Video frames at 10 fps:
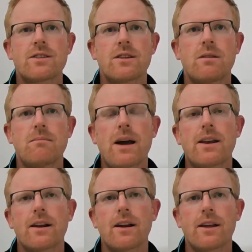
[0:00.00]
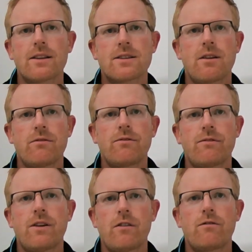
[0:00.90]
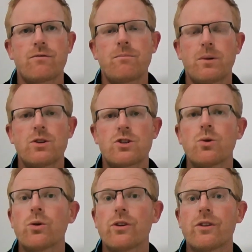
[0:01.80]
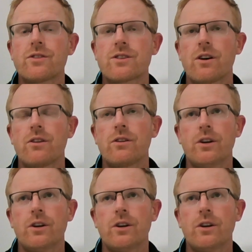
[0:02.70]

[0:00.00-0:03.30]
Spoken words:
that mating lengths have been shortened. So